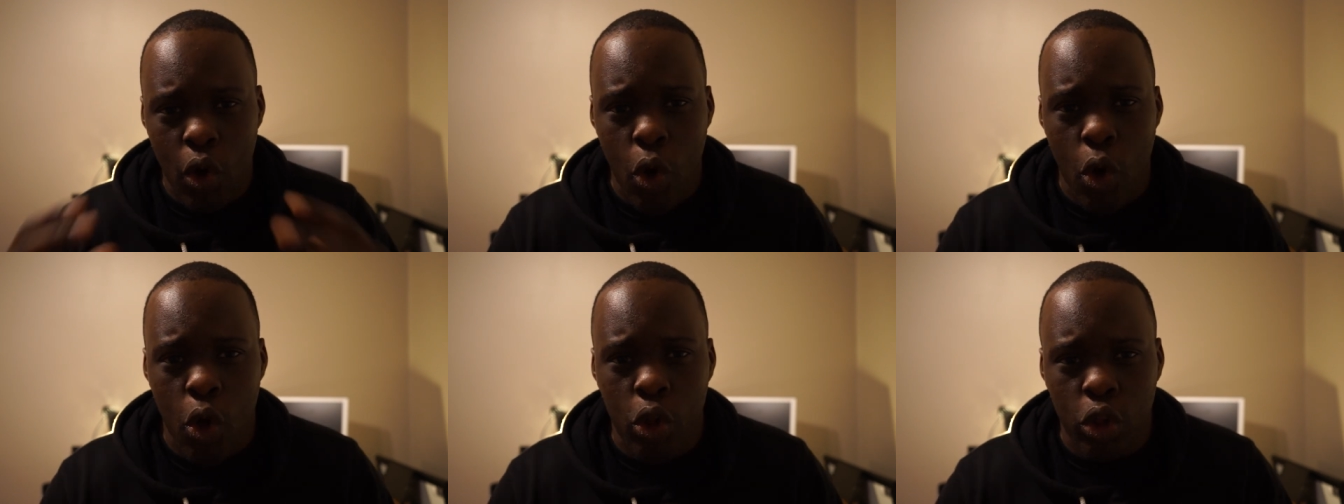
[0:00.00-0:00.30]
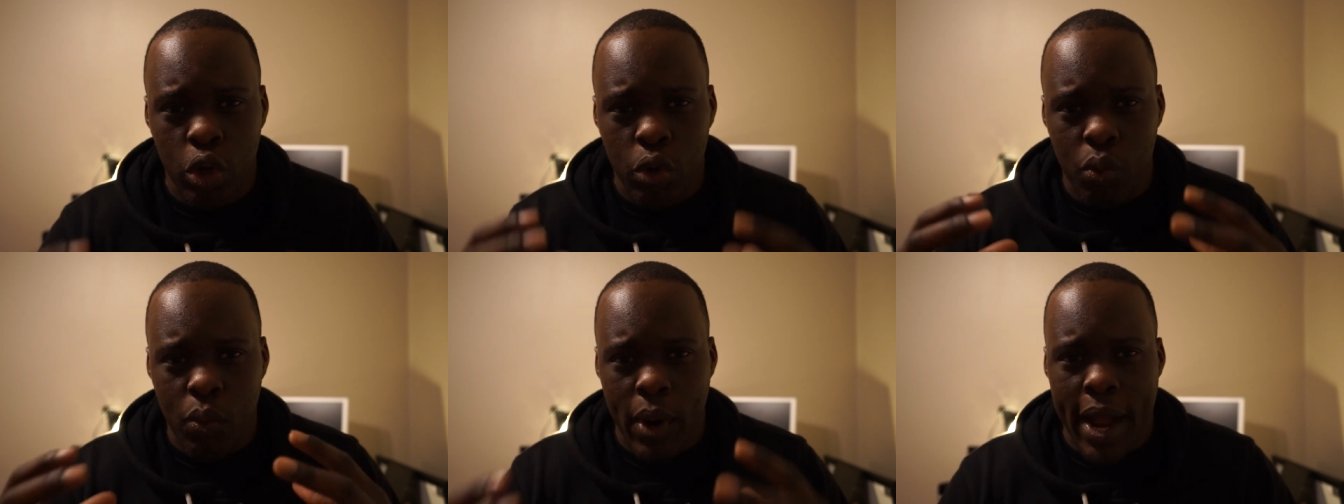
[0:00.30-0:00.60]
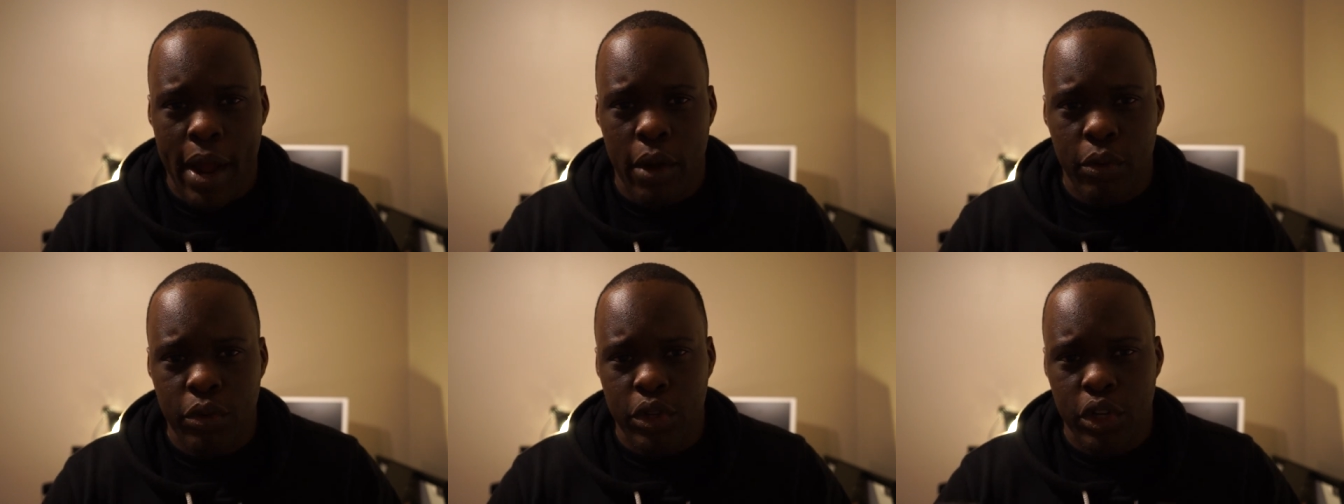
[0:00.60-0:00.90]

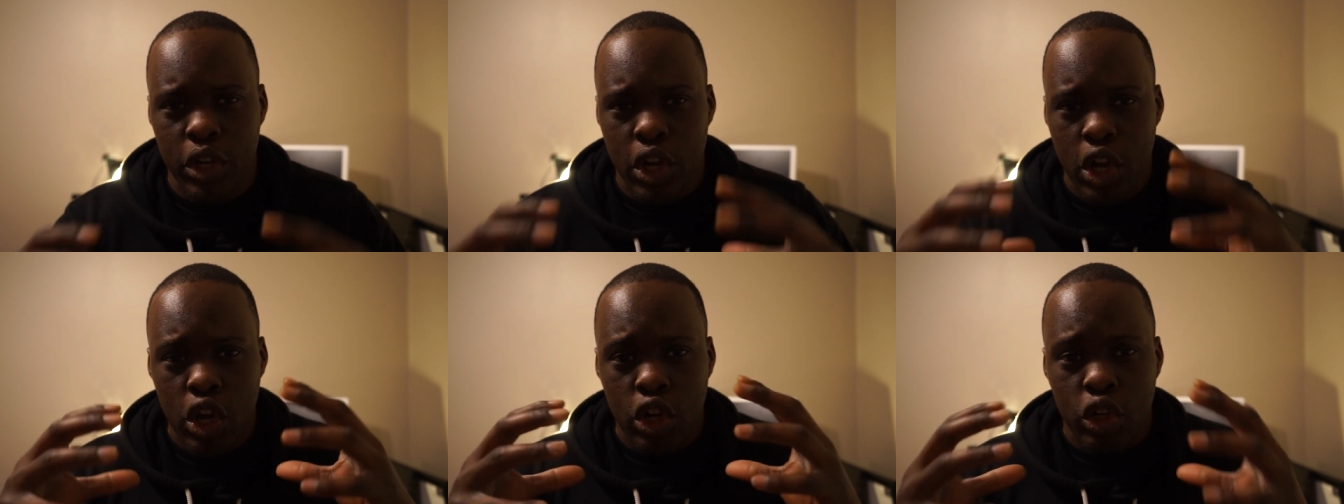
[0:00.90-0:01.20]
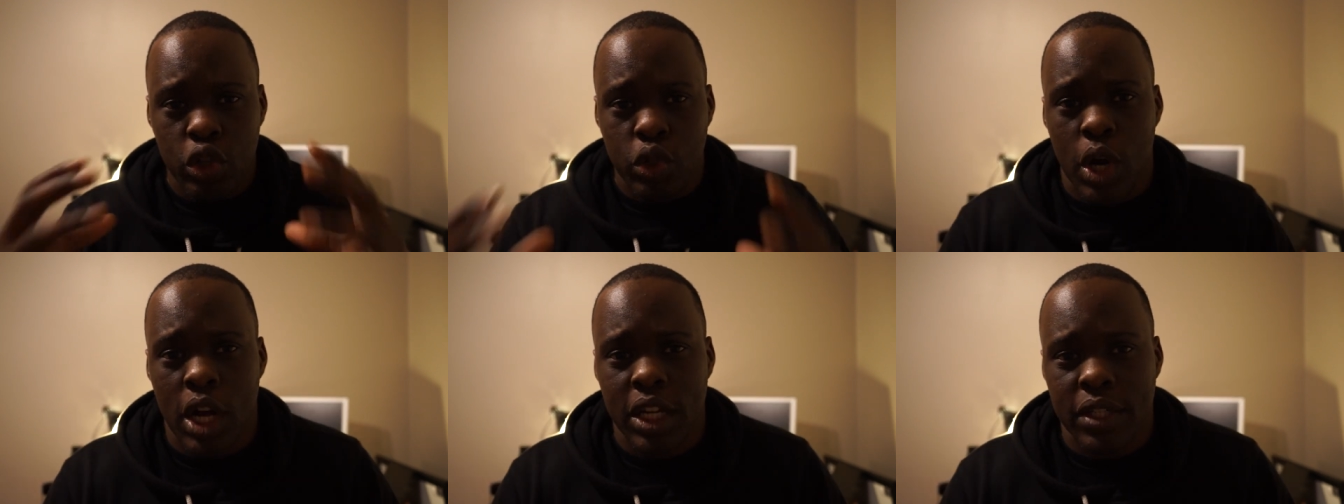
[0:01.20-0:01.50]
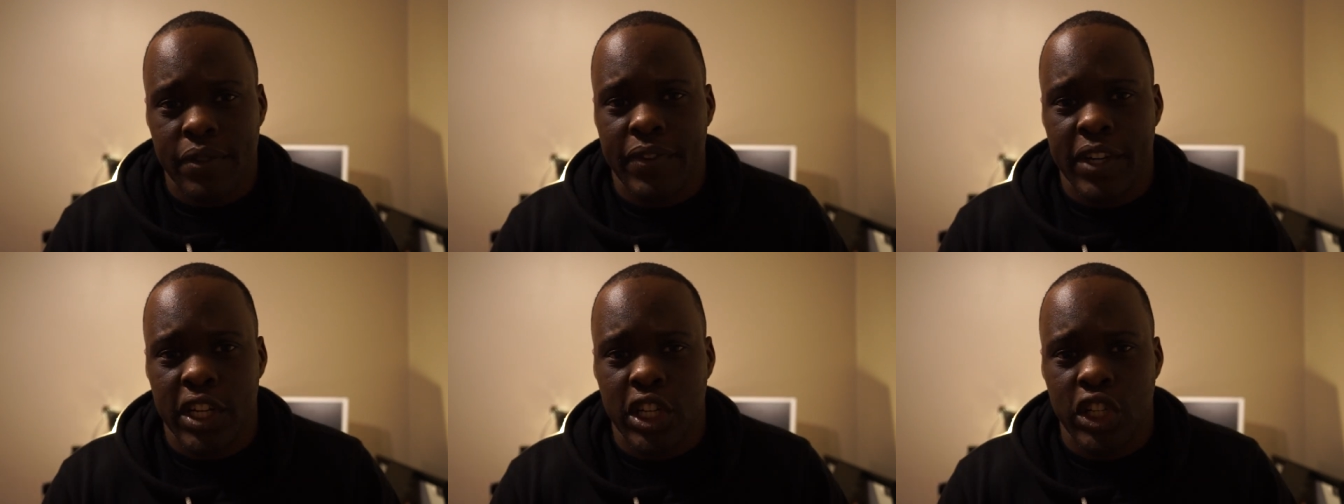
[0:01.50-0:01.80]
all-around
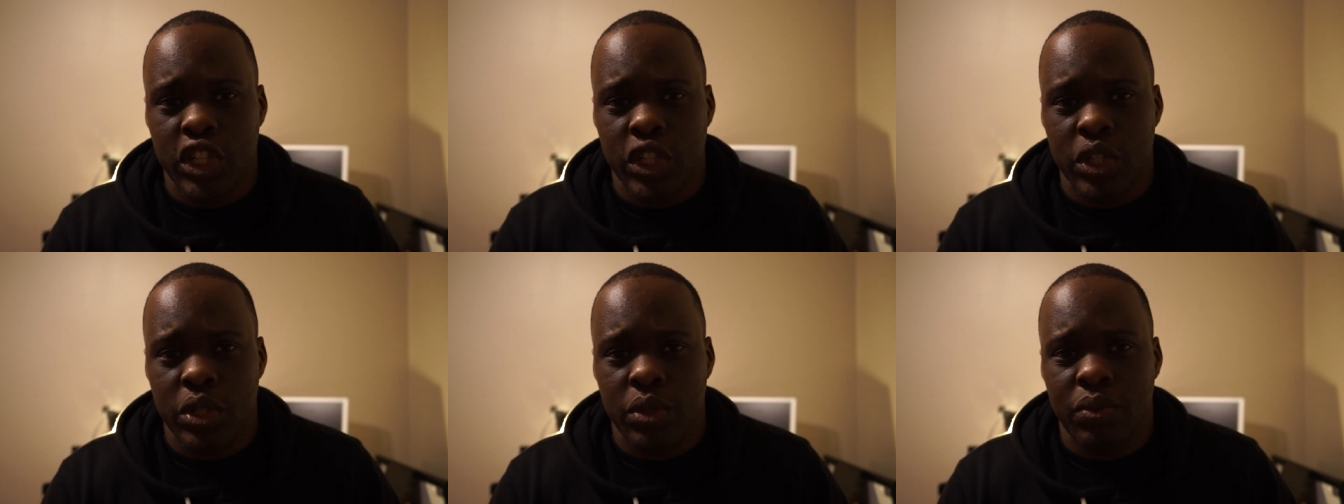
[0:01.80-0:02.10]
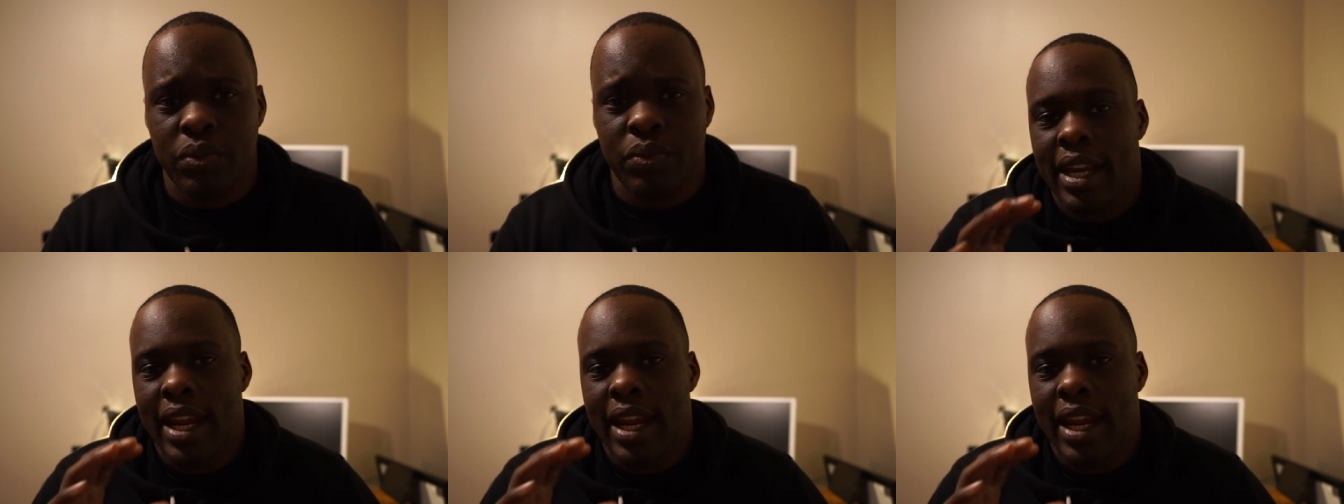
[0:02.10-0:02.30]
CrossFitting shoe.